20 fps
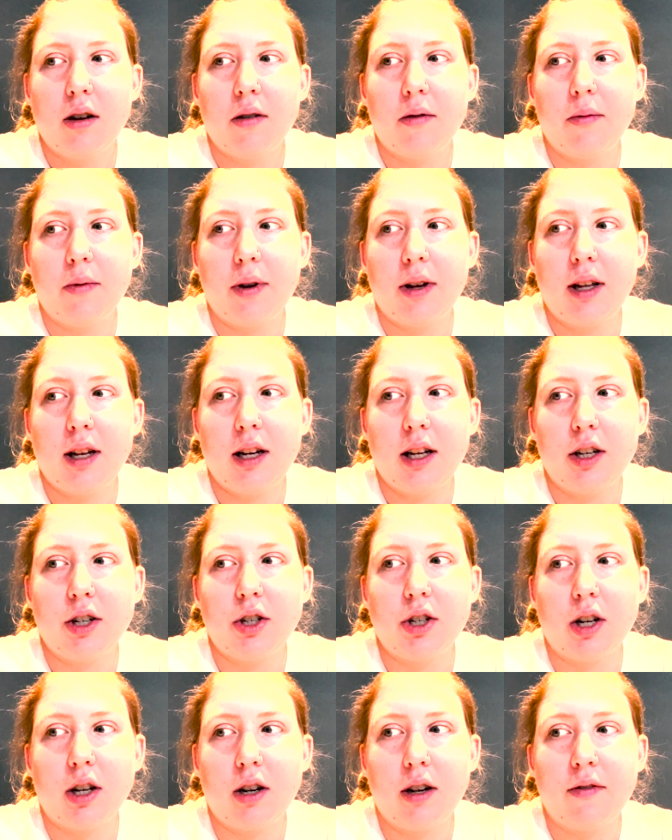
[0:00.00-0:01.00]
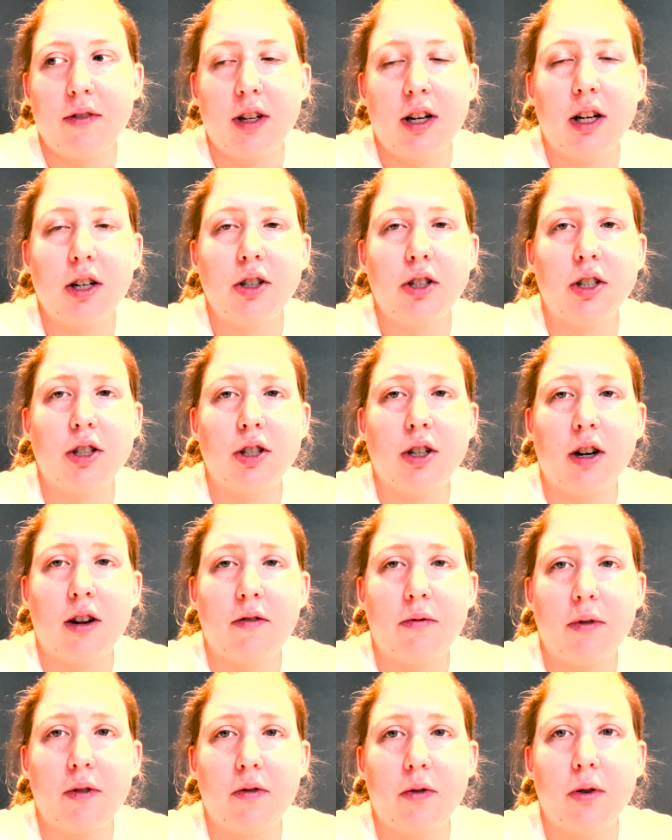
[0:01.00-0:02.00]
when it shut off. It actually shut
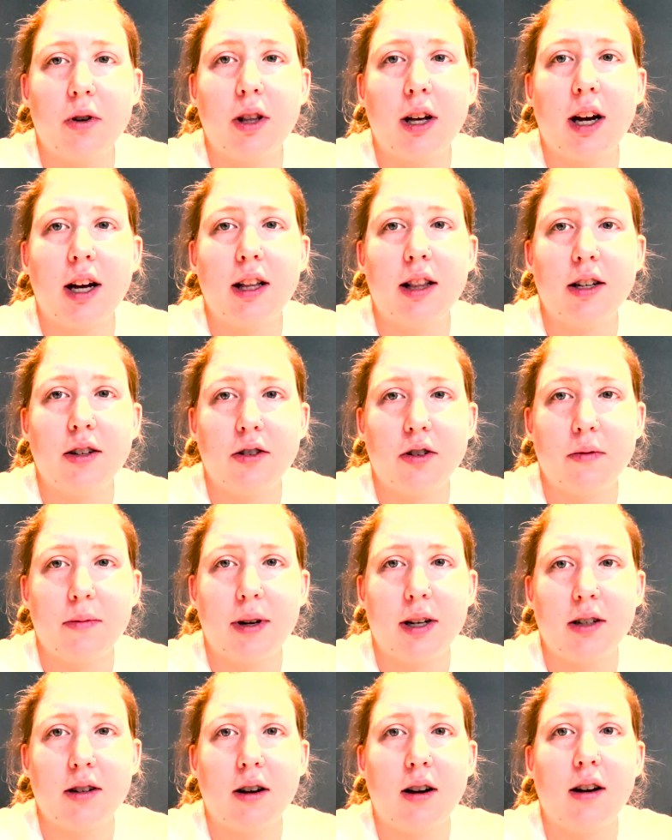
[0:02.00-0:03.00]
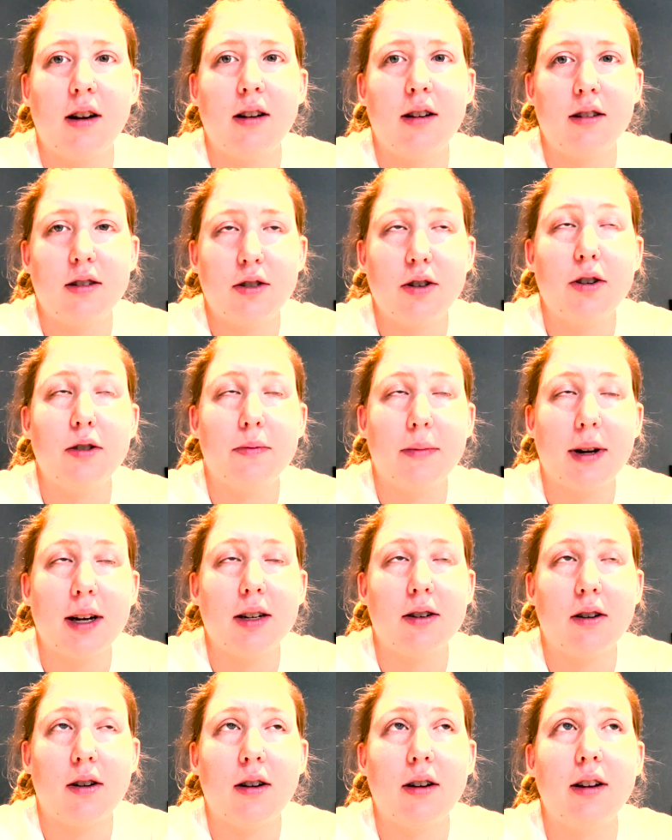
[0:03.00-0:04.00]
off before that and then turned back on, turned back
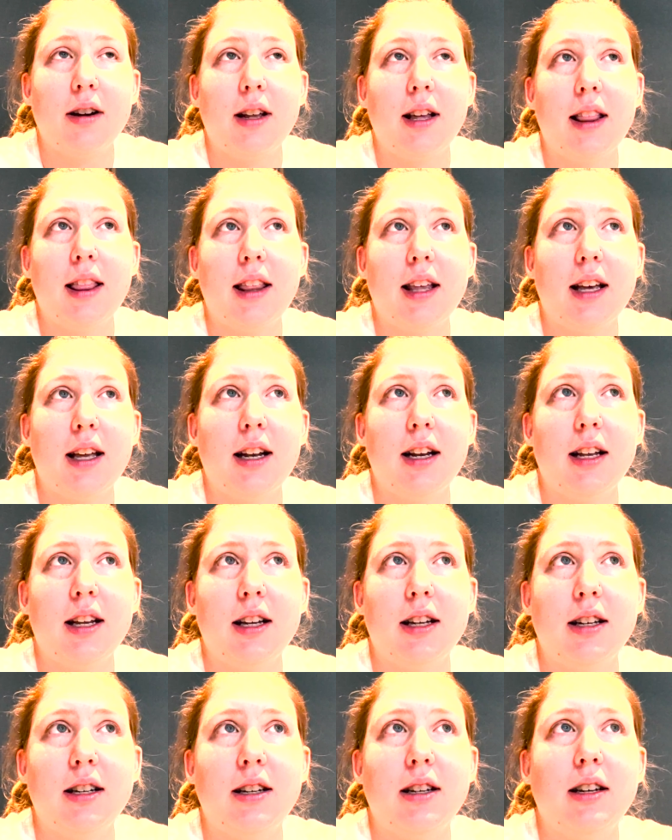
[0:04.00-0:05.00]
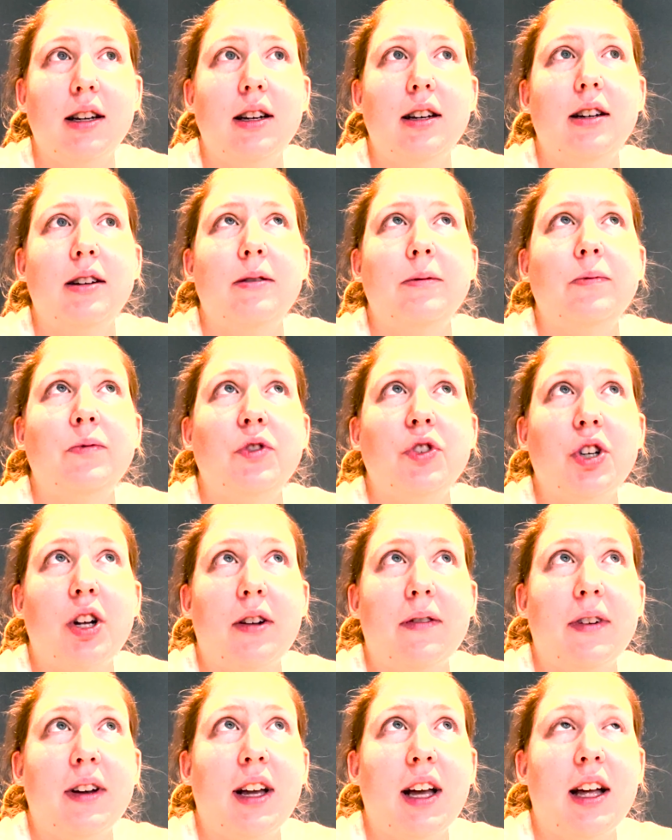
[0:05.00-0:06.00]
on and then it
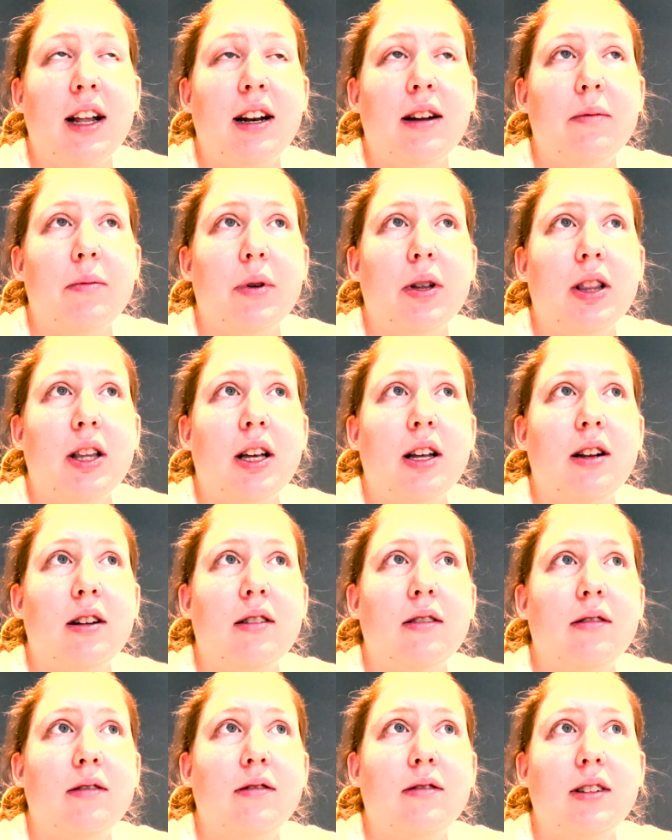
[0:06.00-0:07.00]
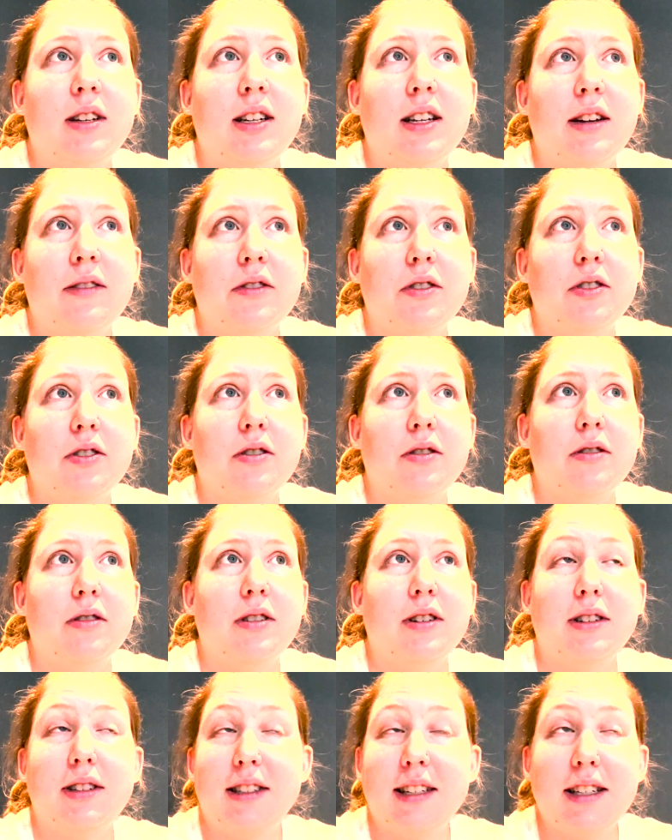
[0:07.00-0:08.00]
shut off again, but then it never turned,
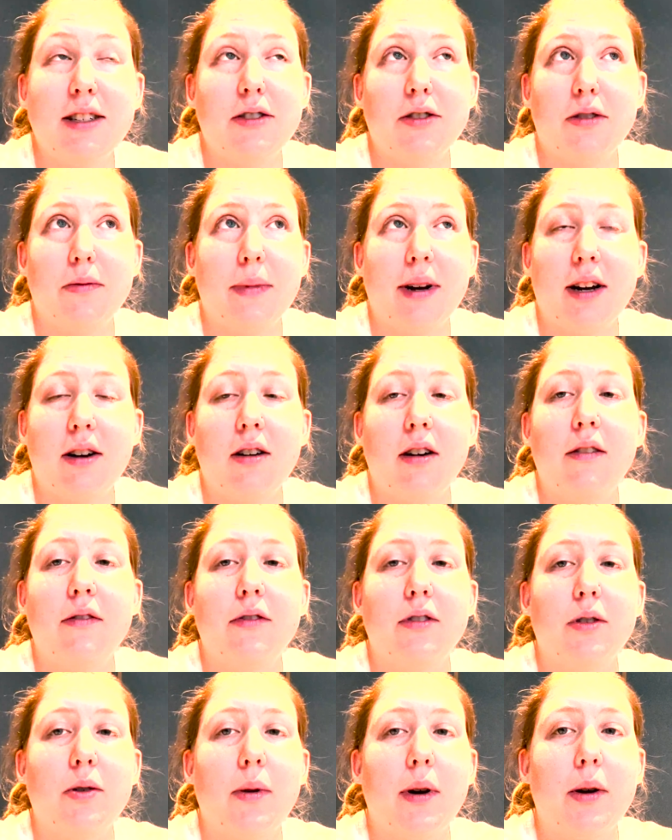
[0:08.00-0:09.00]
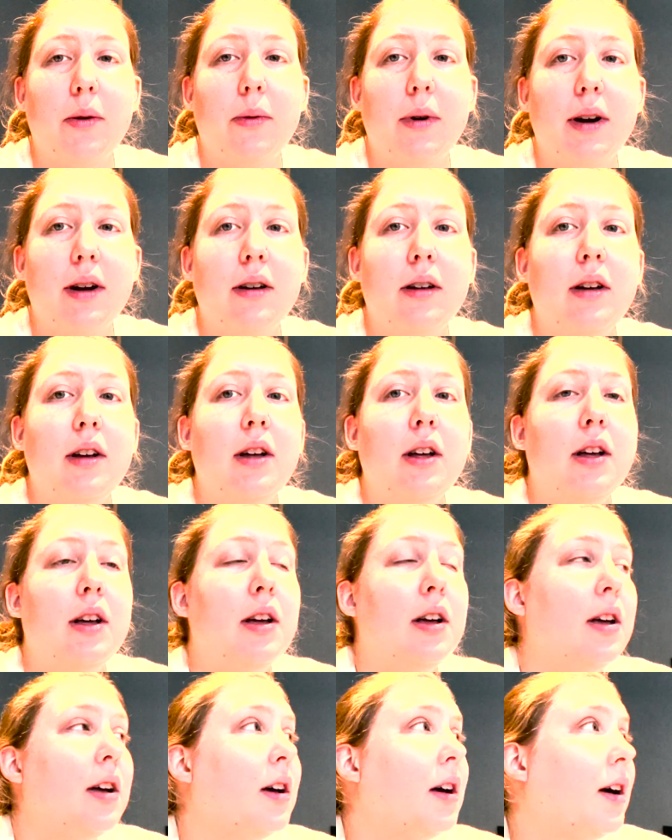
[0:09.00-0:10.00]
it didn't turn back on for quite a while.
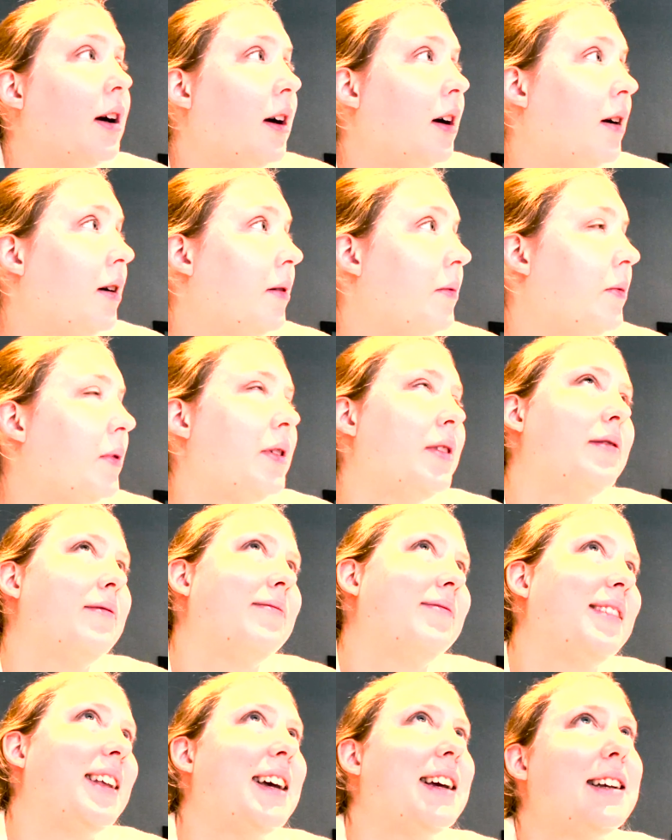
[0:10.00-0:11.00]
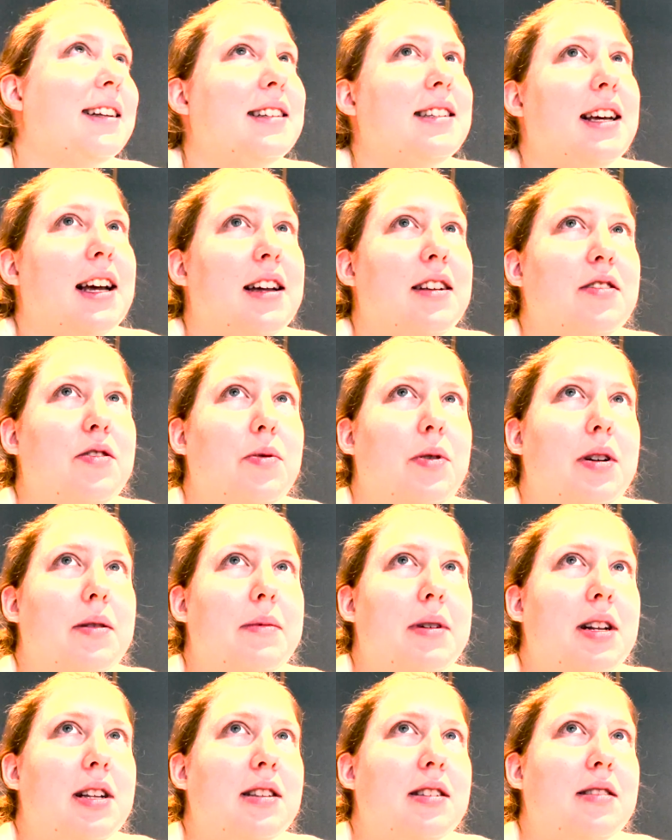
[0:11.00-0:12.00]
Uh, well, like 10, 20
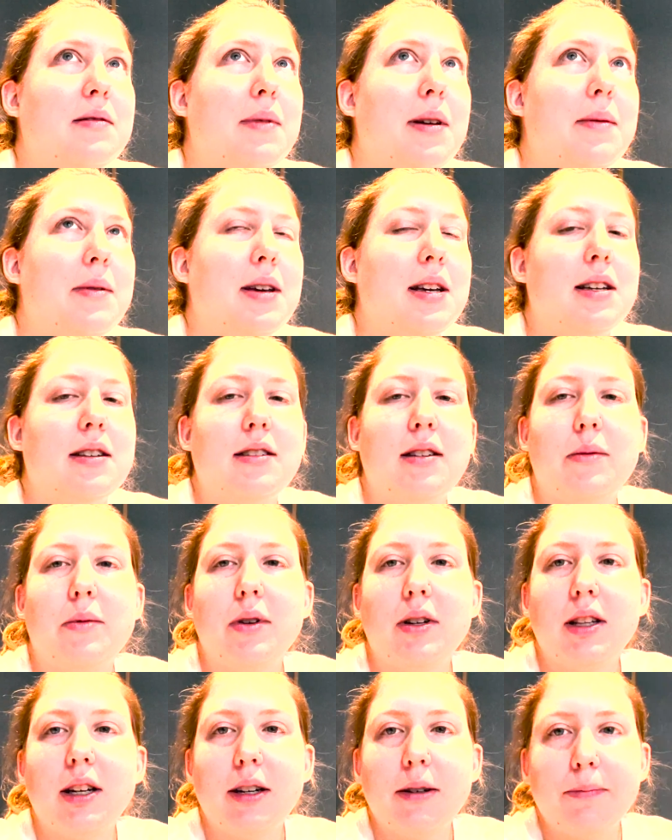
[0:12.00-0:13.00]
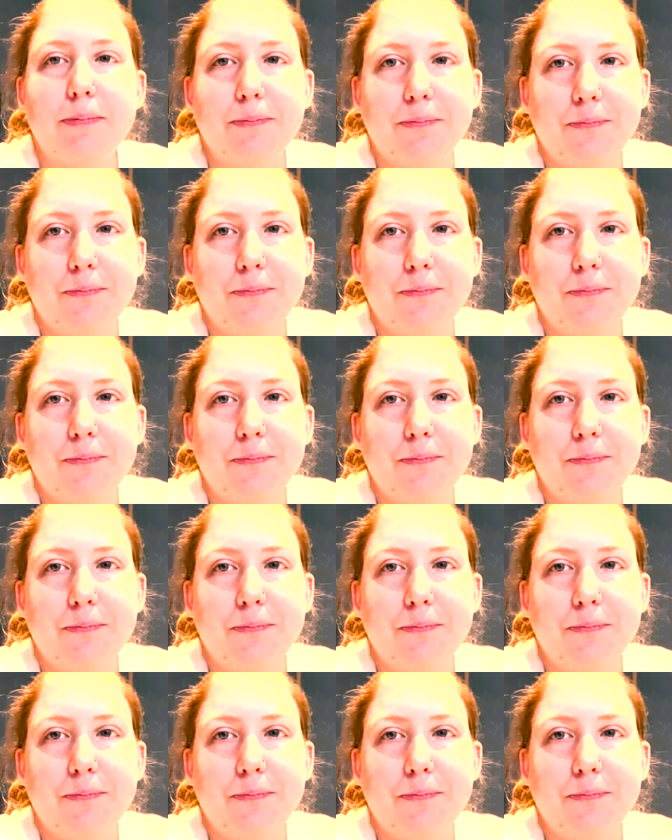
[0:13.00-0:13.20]
minutes maybe, somewhere in there.